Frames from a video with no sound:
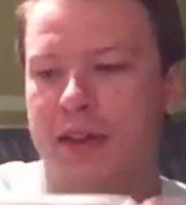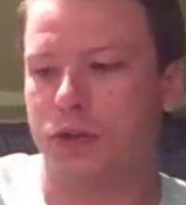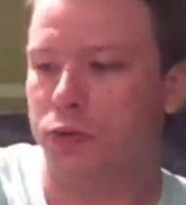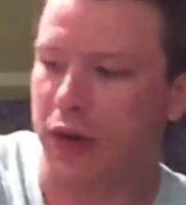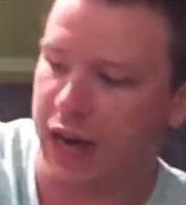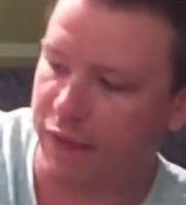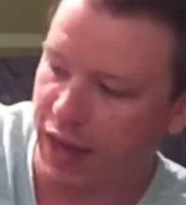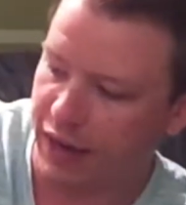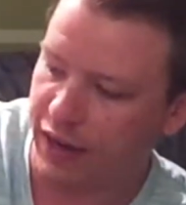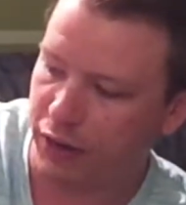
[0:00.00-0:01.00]
They do have
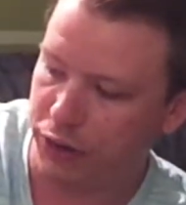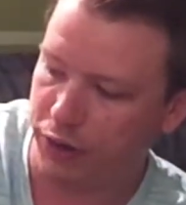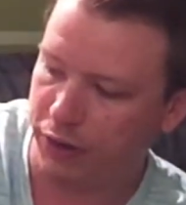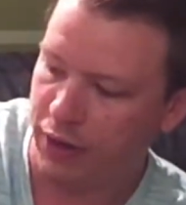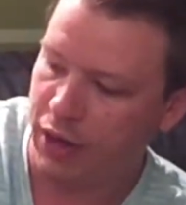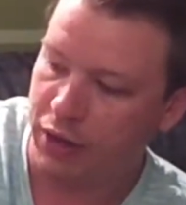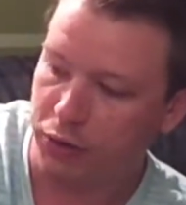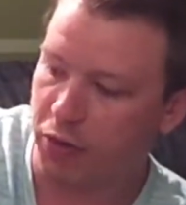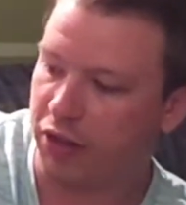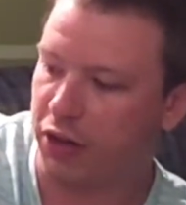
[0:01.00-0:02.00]
that color, those